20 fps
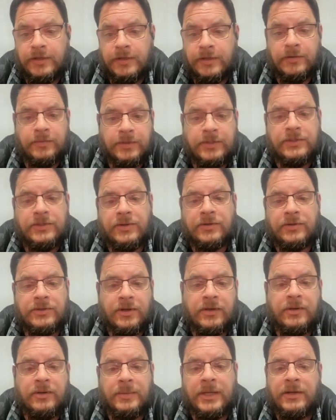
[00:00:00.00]
We start
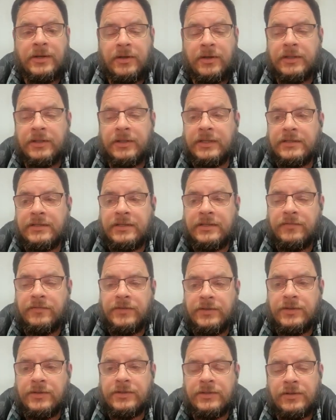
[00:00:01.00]
talking about all of that stuff.
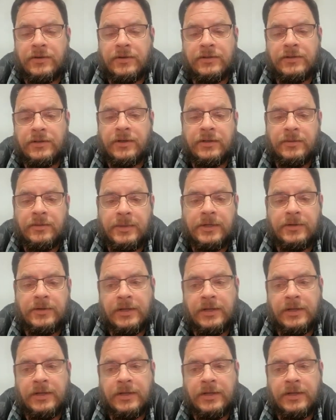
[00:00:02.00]
You just start talking about,